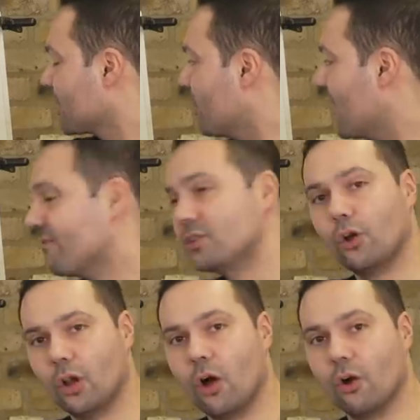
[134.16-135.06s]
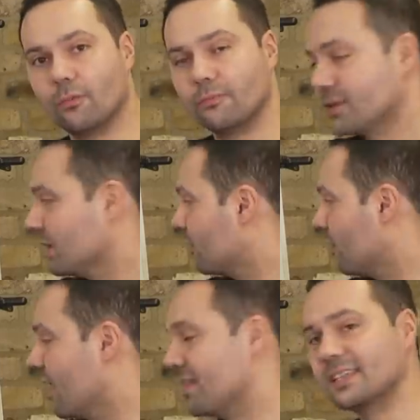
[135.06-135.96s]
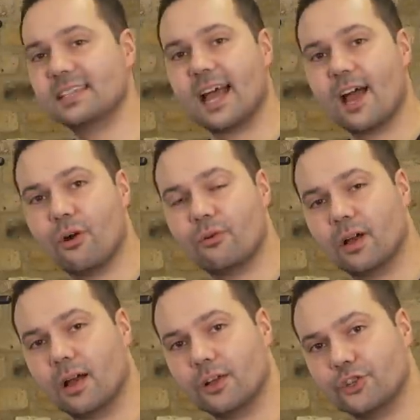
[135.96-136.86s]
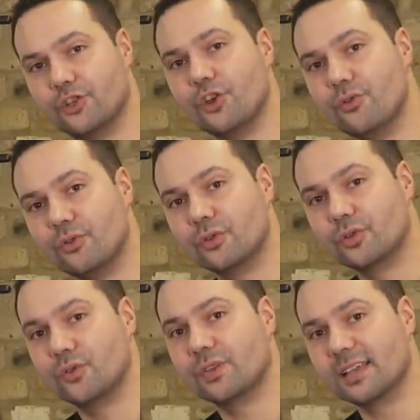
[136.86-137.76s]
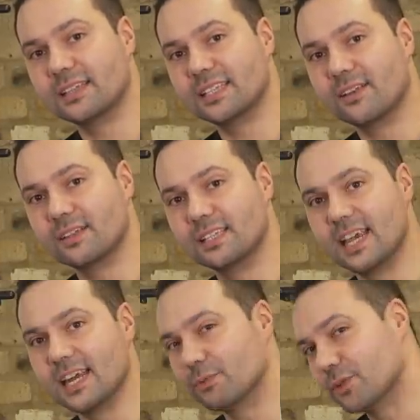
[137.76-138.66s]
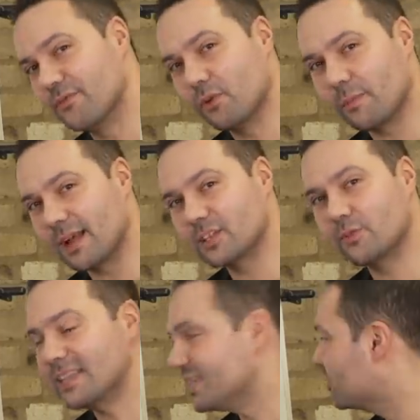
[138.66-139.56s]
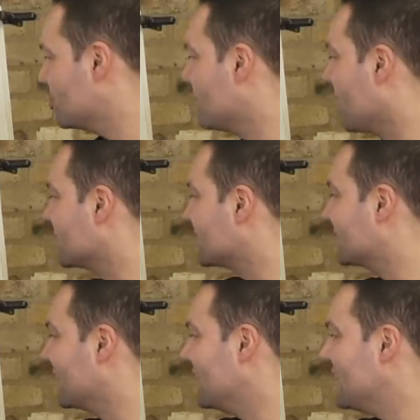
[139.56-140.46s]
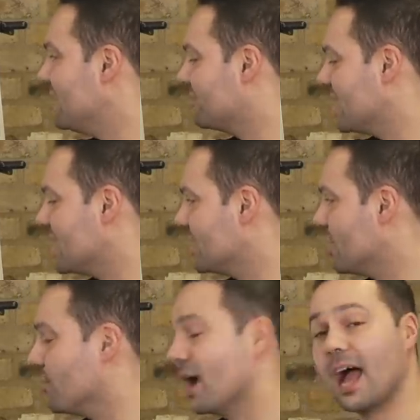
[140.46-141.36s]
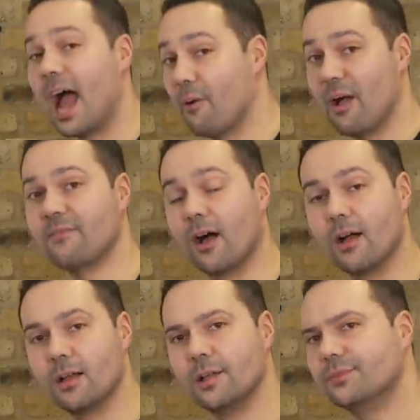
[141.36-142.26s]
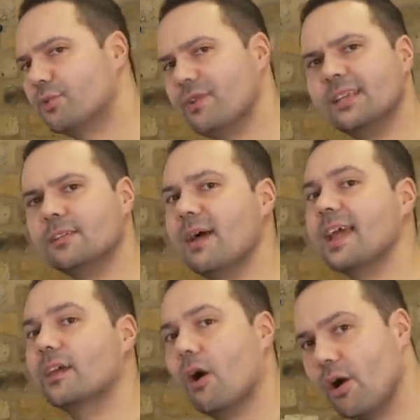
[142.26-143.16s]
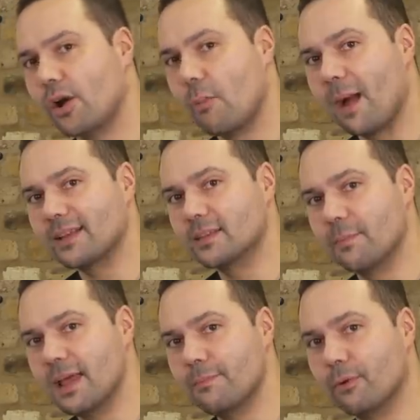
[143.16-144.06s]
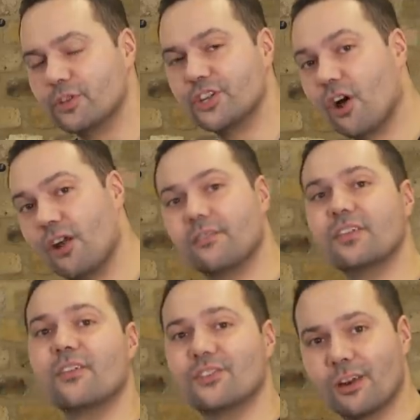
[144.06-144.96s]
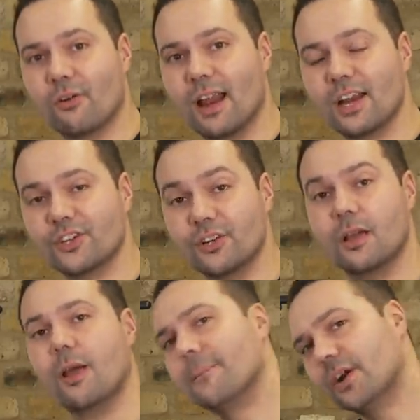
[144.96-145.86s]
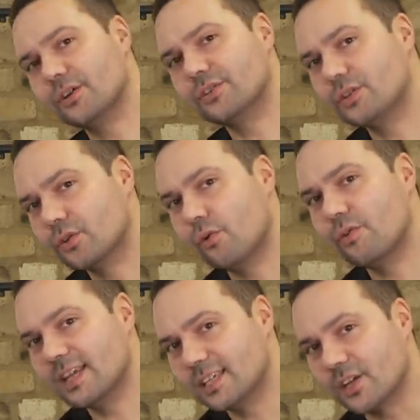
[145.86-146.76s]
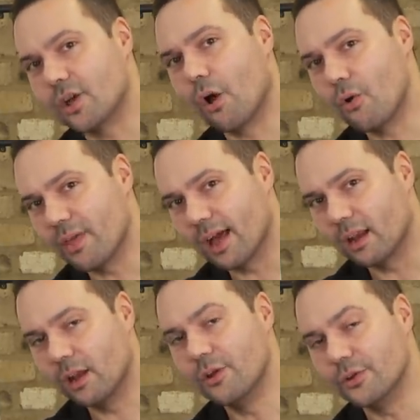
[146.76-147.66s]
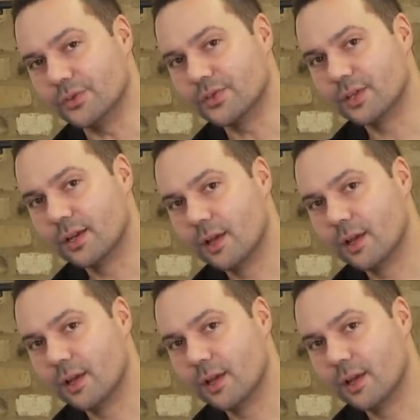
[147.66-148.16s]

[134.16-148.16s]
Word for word: We haven't got long right? This is now uh, June 2017. So we've got about 22 months to leave the EU. However, Theresa May can't go back to the people. She can't have another general election because the Tories know they'll lose.